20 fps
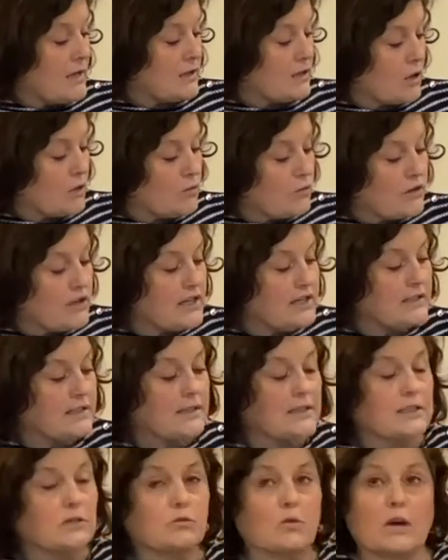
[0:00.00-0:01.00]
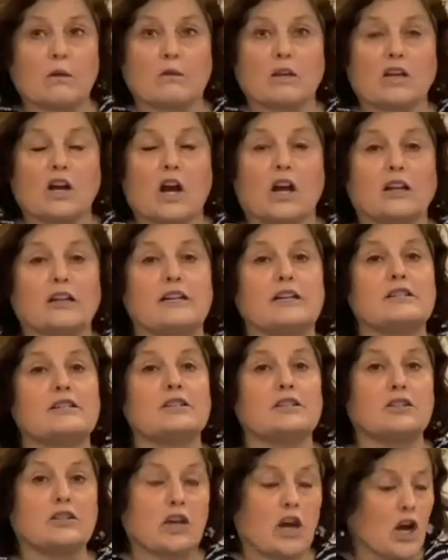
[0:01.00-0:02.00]
So this is what we call a
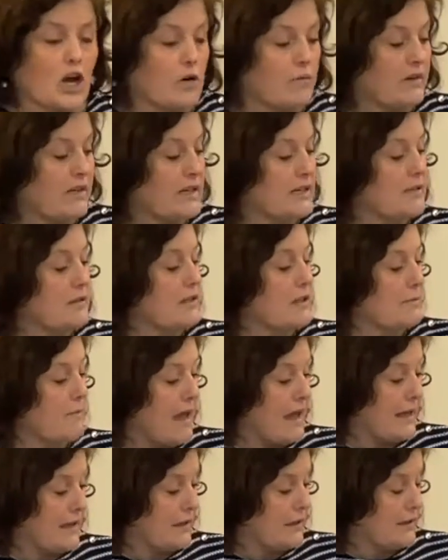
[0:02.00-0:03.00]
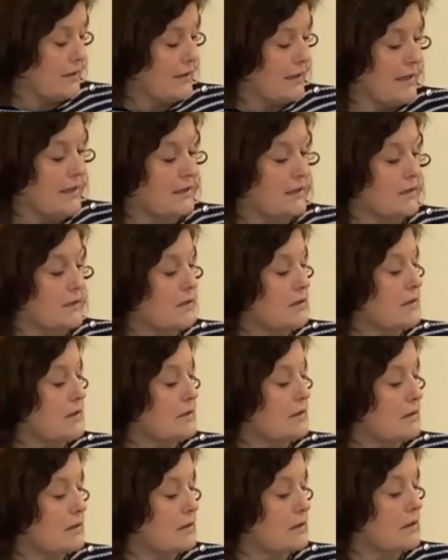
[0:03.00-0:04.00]
determinate tomato. It's
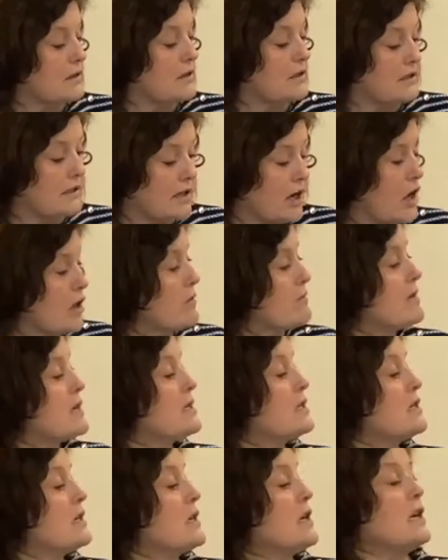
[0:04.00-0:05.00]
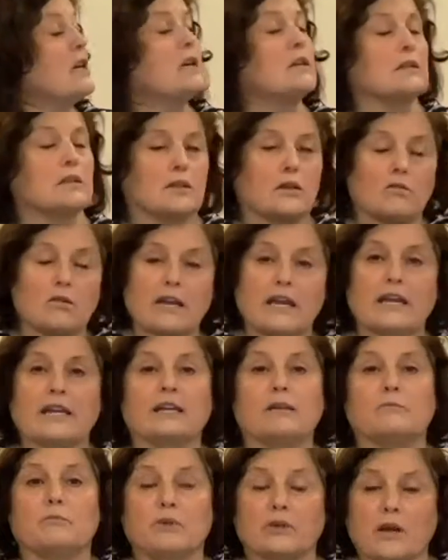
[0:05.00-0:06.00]
determined to go
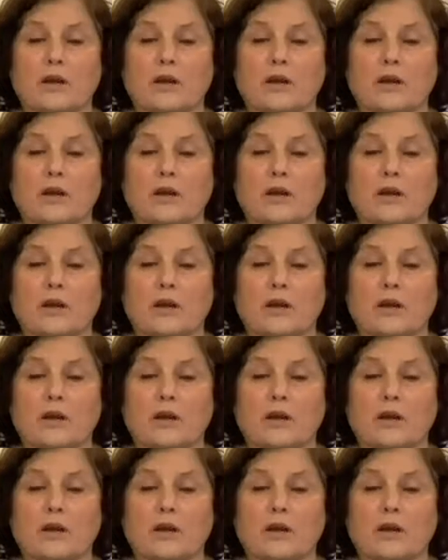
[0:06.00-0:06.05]
ahead and put